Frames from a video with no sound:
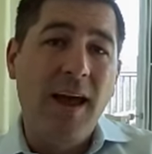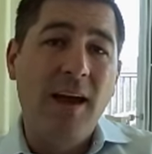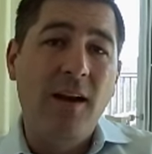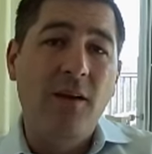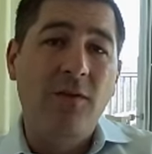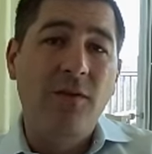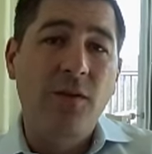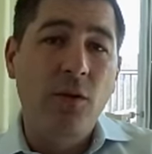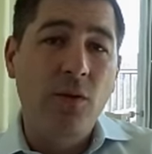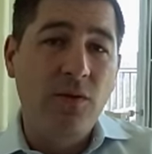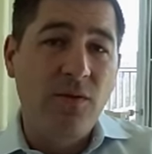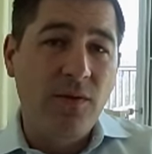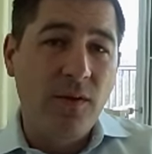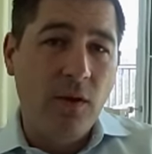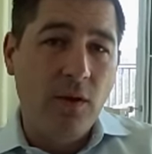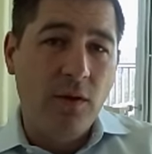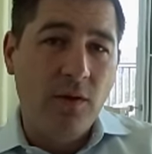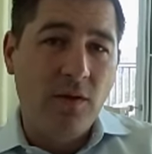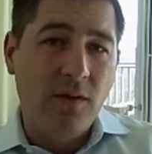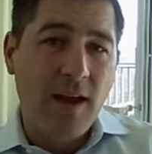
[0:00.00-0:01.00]
And if you
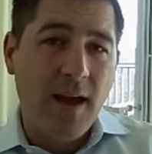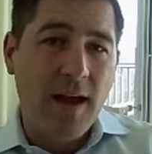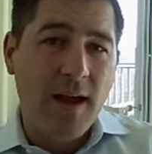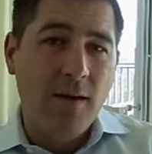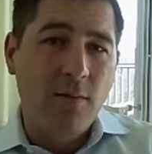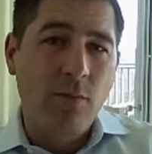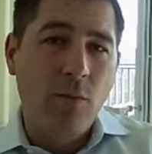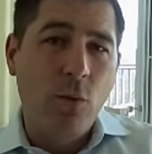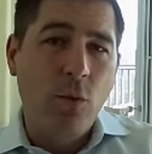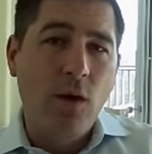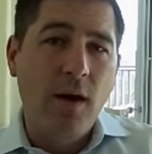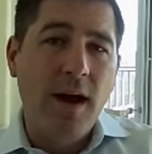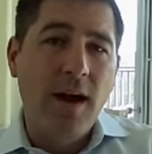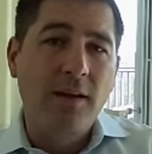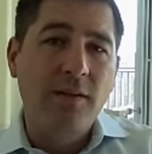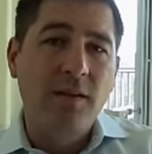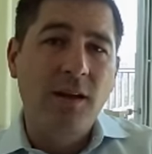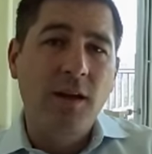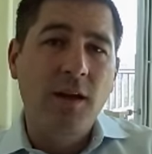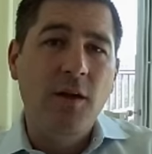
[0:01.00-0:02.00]
feel the same, we're
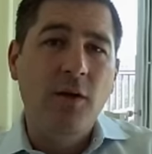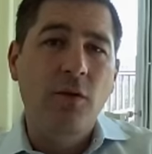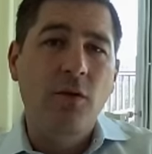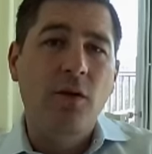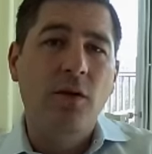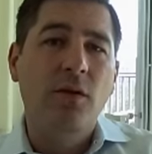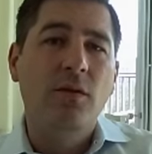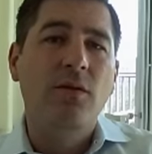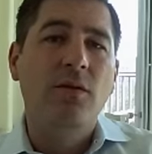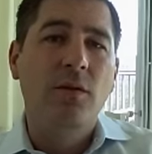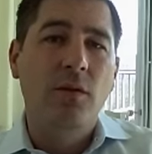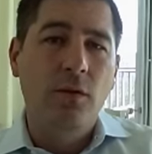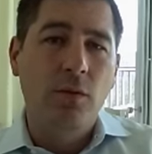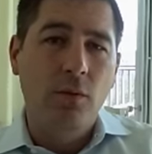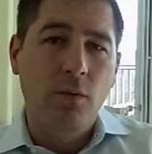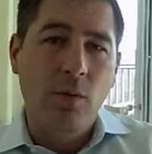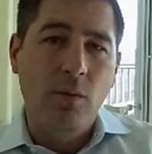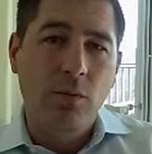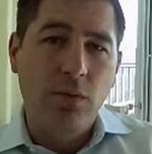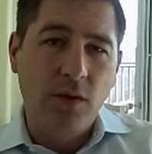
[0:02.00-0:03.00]
asking you to,
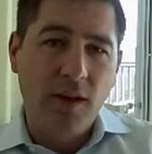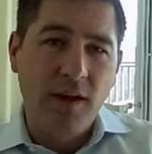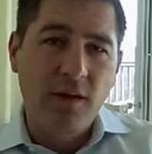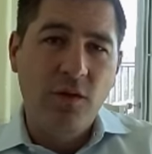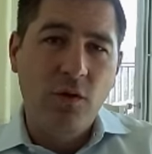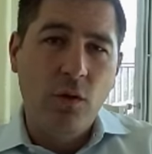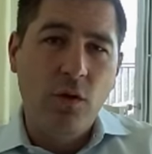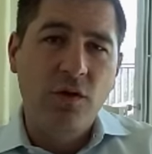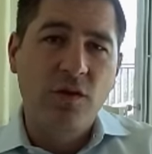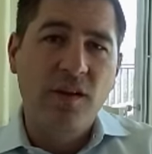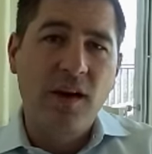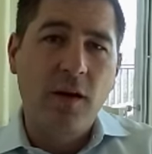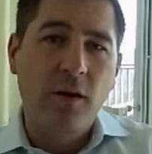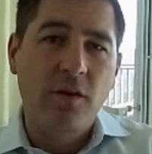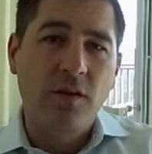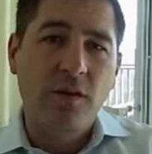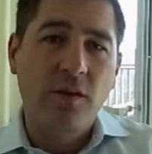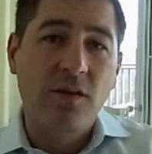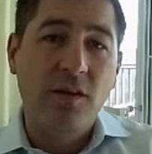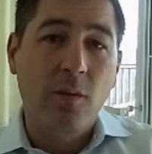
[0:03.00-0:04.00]
to pledge your shares
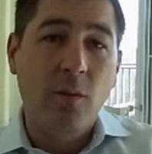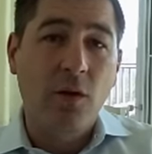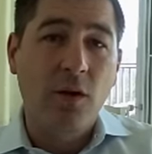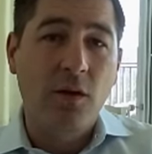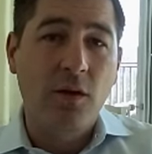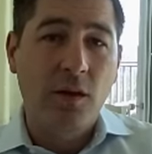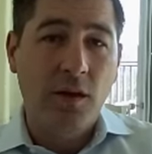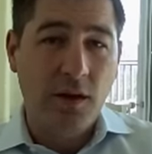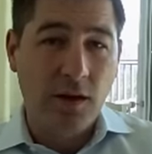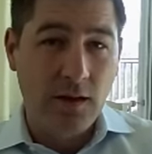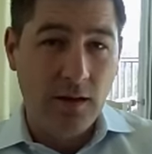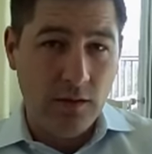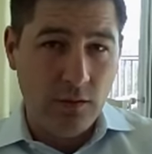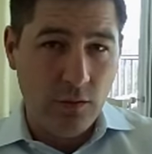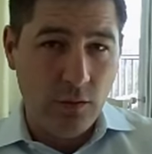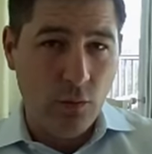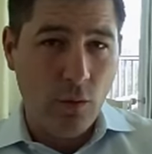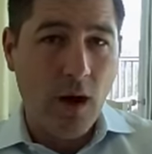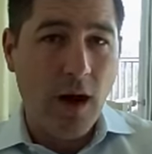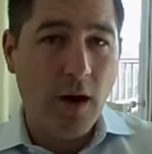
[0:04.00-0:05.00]
similarly
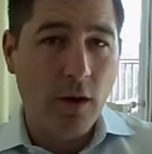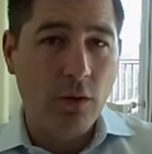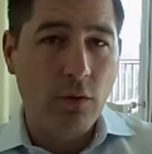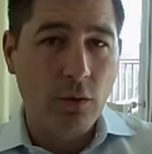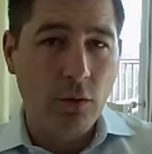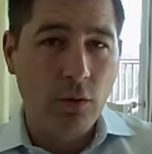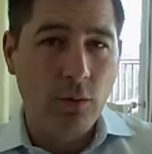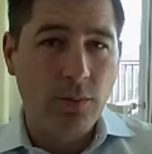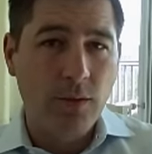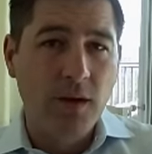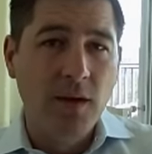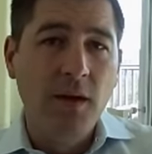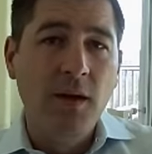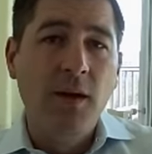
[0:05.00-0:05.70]
to our group.